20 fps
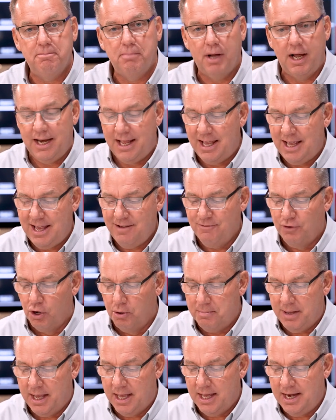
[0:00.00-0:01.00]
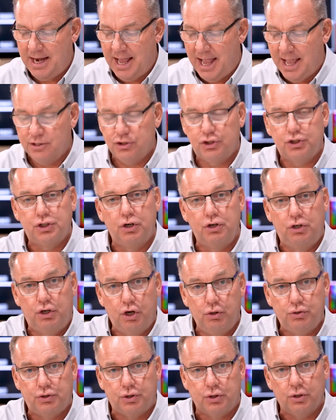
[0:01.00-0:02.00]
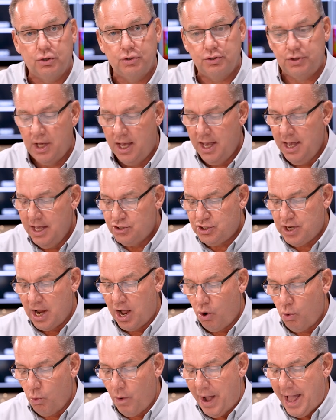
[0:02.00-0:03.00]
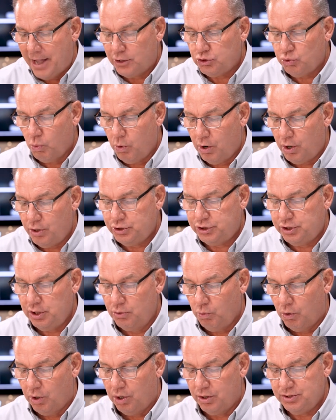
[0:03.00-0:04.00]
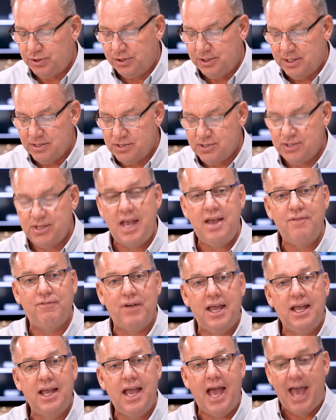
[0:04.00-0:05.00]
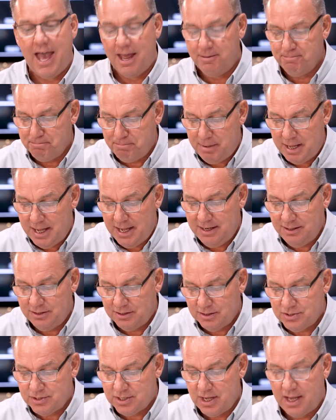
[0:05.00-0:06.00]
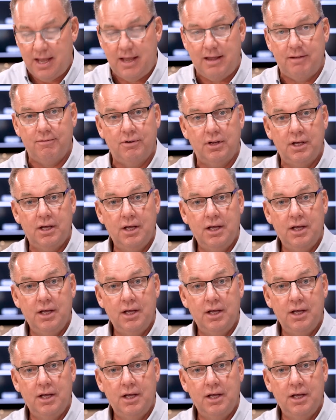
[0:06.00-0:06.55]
but evil men and seducers shall wax worse and worse, deceiving and being deceived.